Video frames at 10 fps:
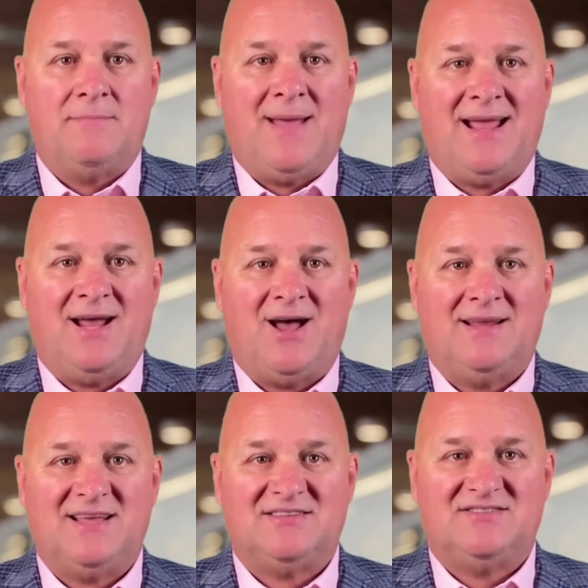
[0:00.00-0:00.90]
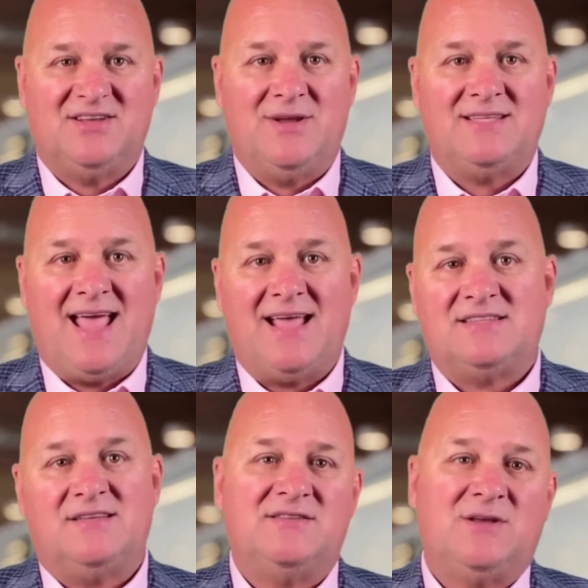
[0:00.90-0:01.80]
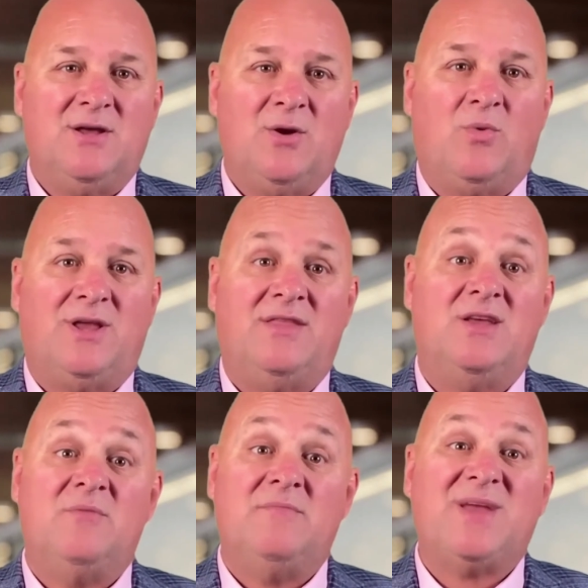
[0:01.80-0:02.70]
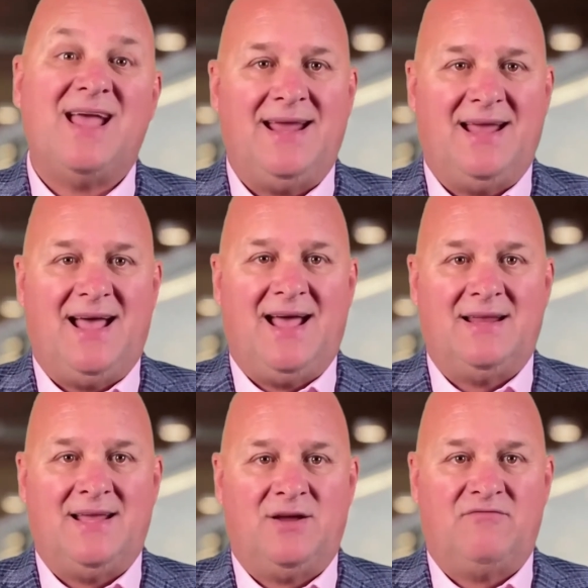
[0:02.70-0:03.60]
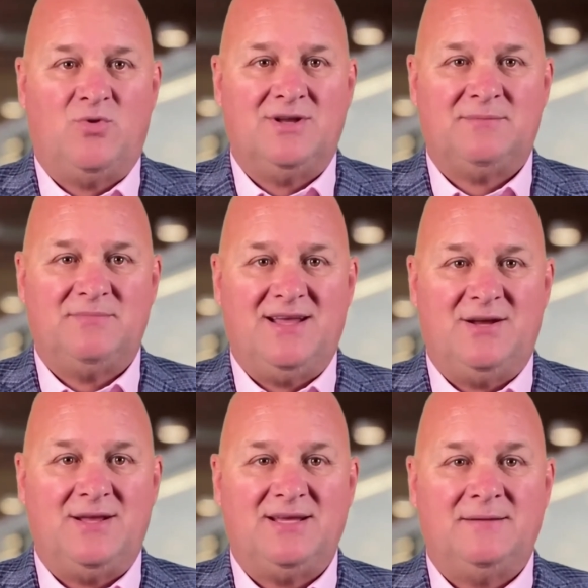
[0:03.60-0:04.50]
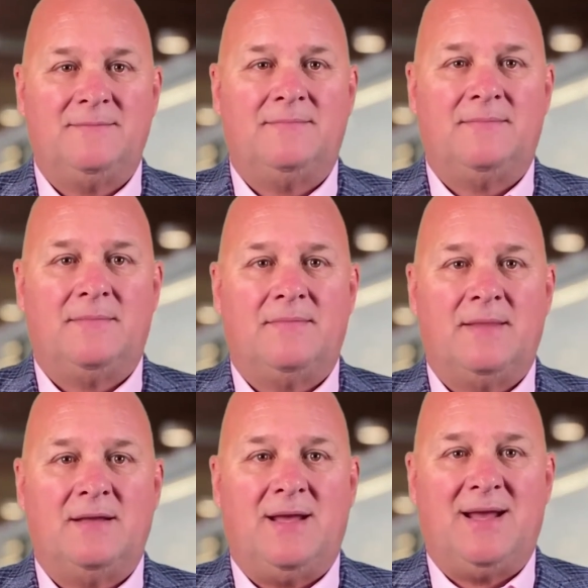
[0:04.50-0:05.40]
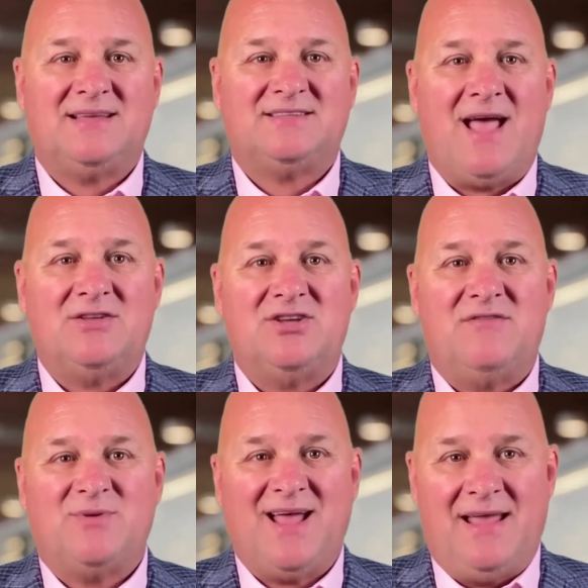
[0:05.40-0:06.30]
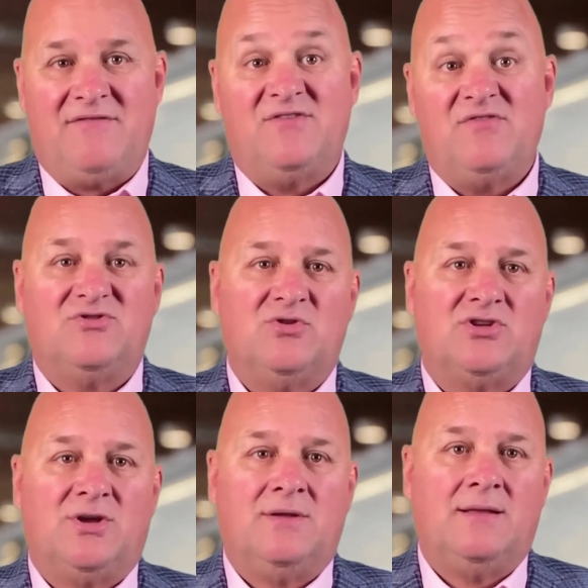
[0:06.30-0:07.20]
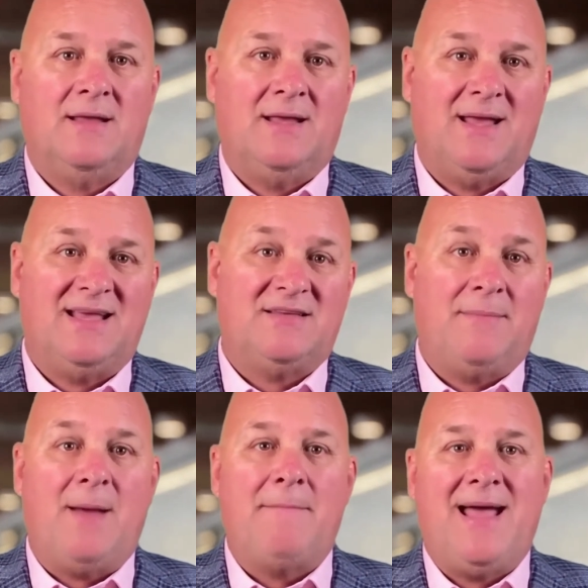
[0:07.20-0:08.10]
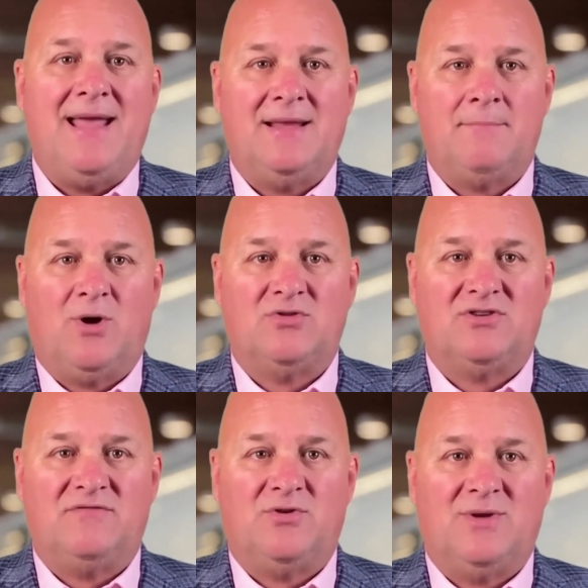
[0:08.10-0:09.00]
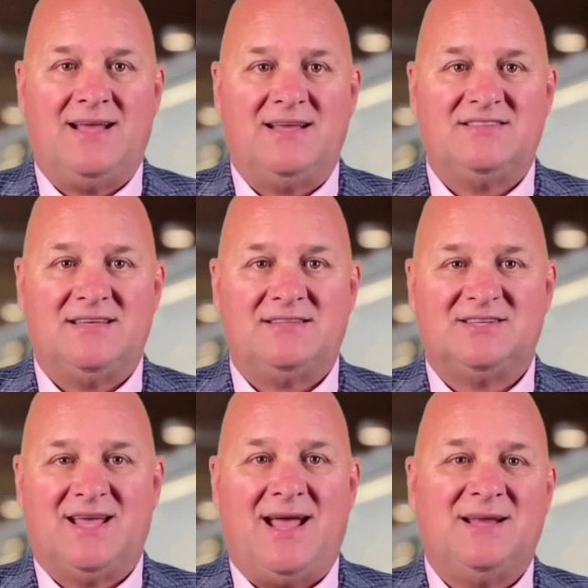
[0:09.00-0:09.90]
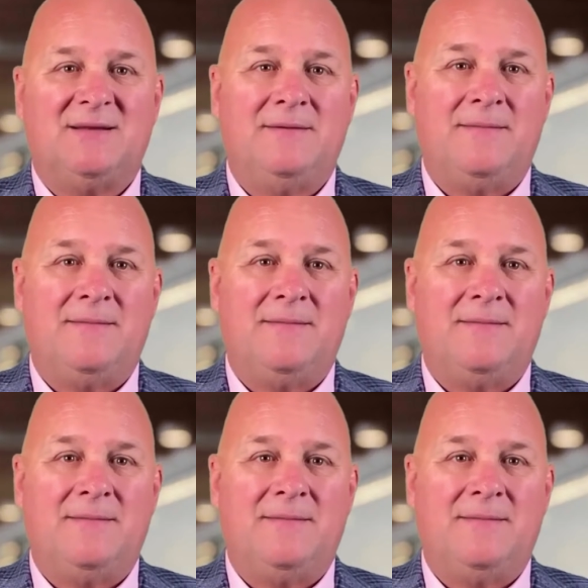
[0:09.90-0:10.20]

pay unnecessary taxes when a little planning ahead can avoid them legally? It's not just planning for the future. It's about making the most of your legacy today.